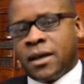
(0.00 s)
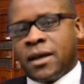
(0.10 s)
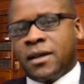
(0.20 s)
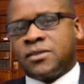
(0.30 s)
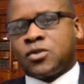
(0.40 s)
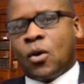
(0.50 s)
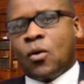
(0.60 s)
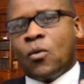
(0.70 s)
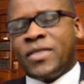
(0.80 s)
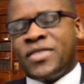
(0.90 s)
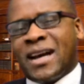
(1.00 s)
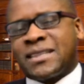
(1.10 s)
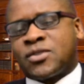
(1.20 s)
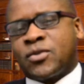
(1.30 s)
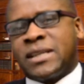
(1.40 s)
And so when that
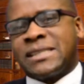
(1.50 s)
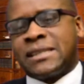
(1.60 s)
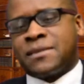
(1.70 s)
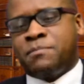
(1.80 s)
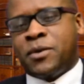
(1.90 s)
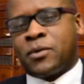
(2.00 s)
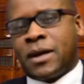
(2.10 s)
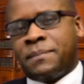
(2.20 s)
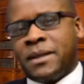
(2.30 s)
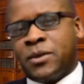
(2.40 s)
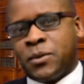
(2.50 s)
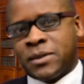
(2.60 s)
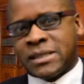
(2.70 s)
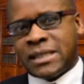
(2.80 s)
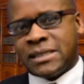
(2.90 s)
stress is built up in
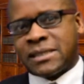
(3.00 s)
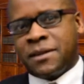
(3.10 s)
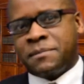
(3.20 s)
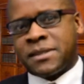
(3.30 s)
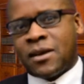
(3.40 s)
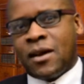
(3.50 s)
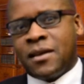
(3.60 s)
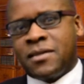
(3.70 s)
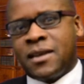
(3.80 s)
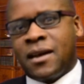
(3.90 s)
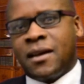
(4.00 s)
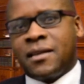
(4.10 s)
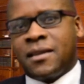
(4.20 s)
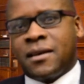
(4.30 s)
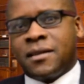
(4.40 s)
those systems,
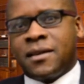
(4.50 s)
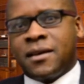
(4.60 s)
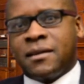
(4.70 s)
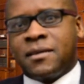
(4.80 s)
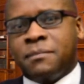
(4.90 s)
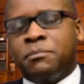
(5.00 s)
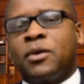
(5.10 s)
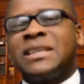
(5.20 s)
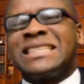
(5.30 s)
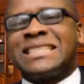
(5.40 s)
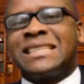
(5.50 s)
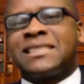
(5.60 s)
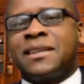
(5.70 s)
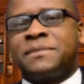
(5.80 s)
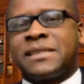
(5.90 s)
the body
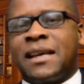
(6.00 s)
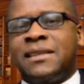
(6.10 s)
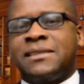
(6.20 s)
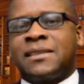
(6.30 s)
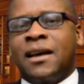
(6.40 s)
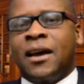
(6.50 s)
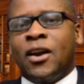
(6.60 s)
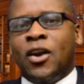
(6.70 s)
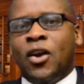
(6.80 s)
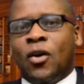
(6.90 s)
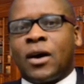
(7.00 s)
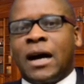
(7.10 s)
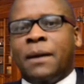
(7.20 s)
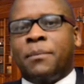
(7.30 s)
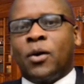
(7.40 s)
system says lock
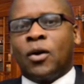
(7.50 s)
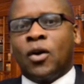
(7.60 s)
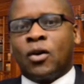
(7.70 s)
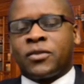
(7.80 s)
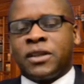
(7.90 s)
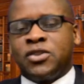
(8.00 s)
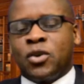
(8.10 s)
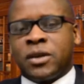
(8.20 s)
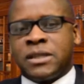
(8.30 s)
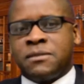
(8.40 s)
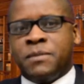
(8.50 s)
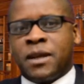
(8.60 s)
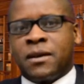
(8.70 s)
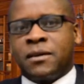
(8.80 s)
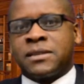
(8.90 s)
up or lock the joints
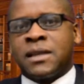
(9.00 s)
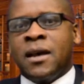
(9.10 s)
because